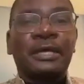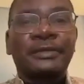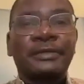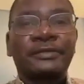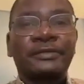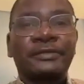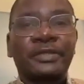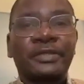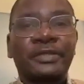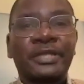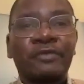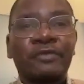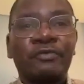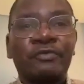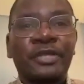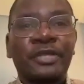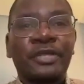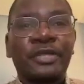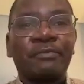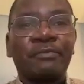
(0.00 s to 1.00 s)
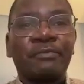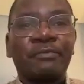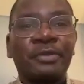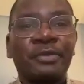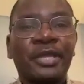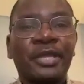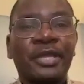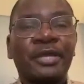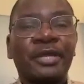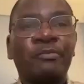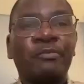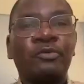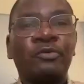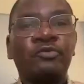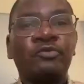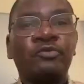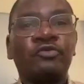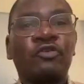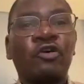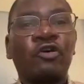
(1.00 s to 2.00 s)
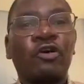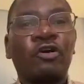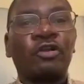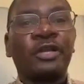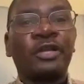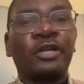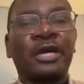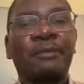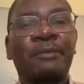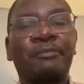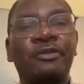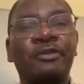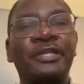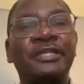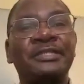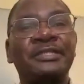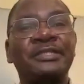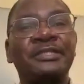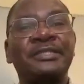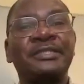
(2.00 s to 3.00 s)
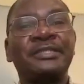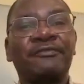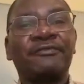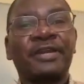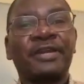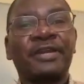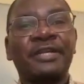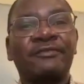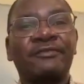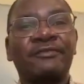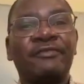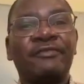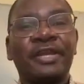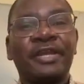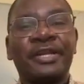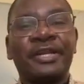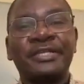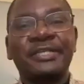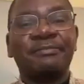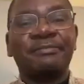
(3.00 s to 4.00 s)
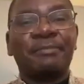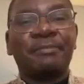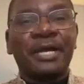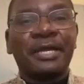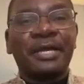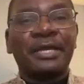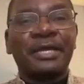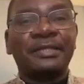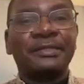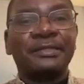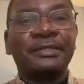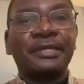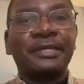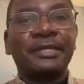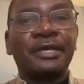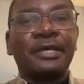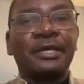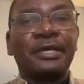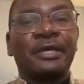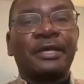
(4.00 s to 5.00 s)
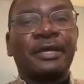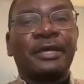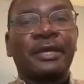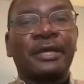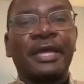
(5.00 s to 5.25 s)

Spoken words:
so that we can be able to call upon these different various markets